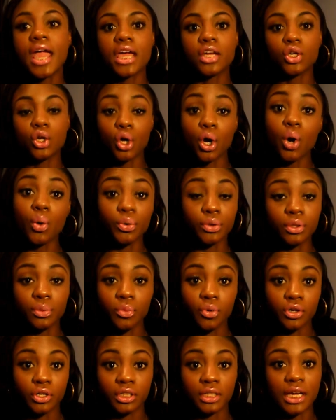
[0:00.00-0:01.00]
and go in the
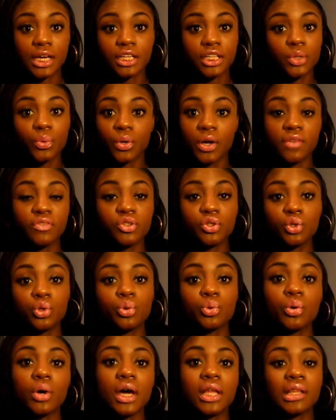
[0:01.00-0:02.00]
morning. Like, I didn't want to have to
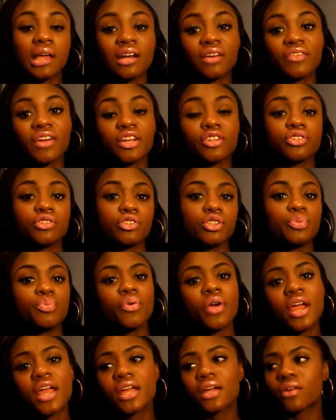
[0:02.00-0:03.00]
do a lot of extra
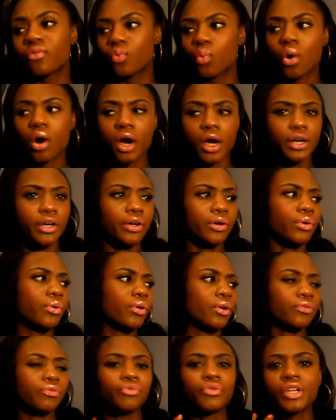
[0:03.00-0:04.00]
spraying of water
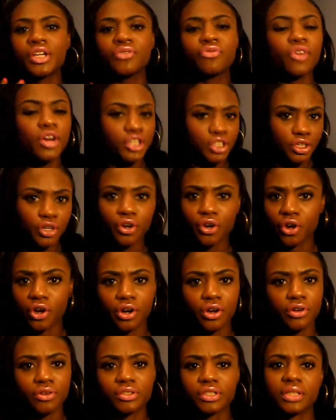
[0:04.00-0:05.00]
or refreshing
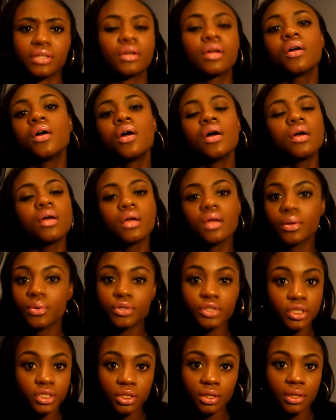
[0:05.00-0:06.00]
curls, and it
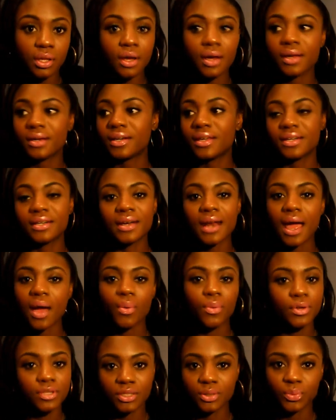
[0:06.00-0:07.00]
was just a lot, and I
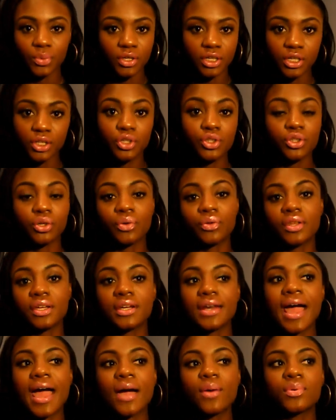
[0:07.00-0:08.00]
wasn't with it. So
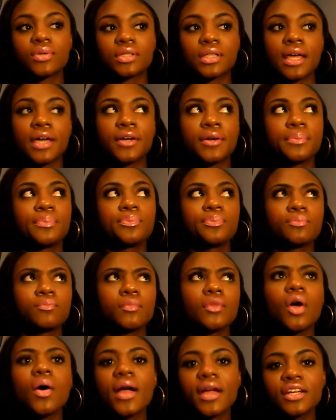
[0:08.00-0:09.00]
then I was like,
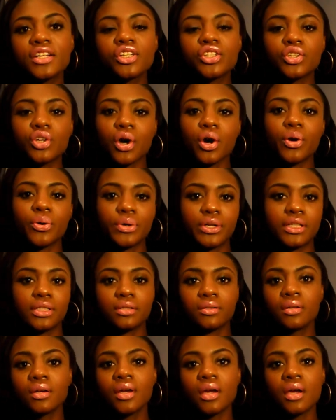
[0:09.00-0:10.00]
I can just go
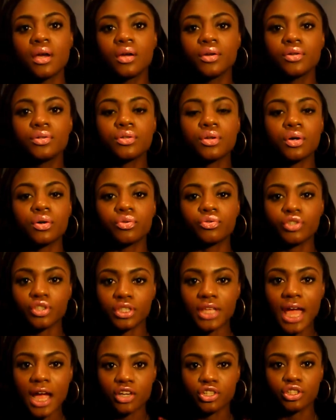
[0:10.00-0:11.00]
in, you know,
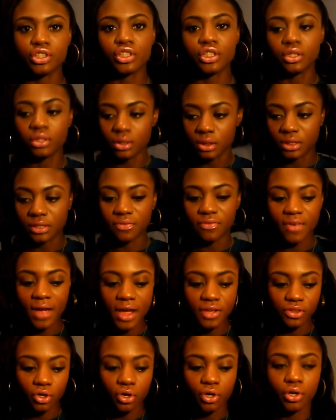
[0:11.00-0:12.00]
just actually
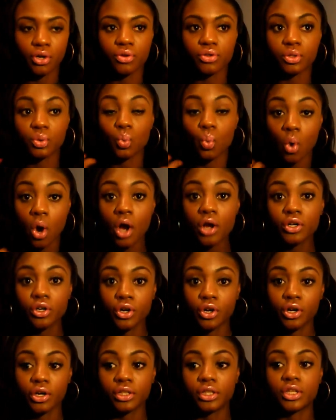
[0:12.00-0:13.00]
define the curls and wand
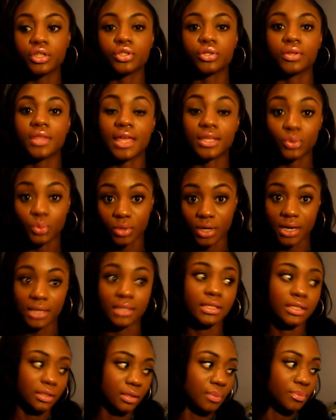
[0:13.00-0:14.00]
curl it. So that's what I
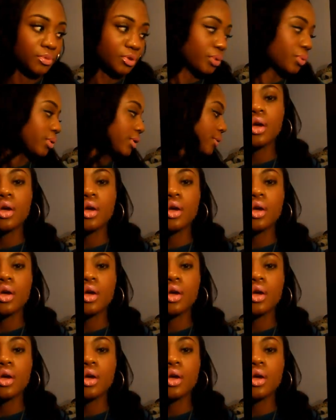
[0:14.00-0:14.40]
ended up doing.